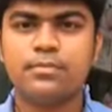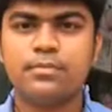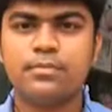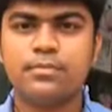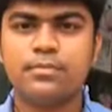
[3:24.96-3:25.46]

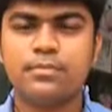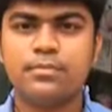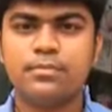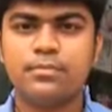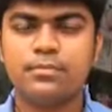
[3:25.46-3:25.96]

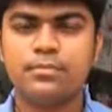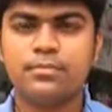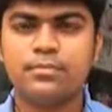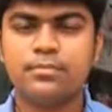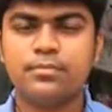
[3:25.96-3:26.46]

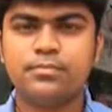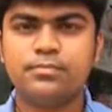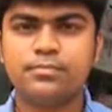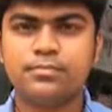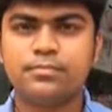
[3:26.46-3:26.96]

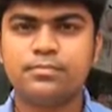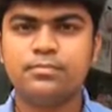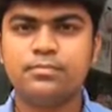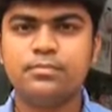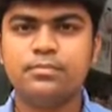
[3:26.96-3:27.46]

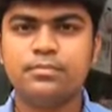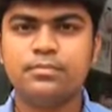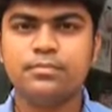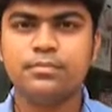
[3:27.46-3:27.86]
This person isn't speaking.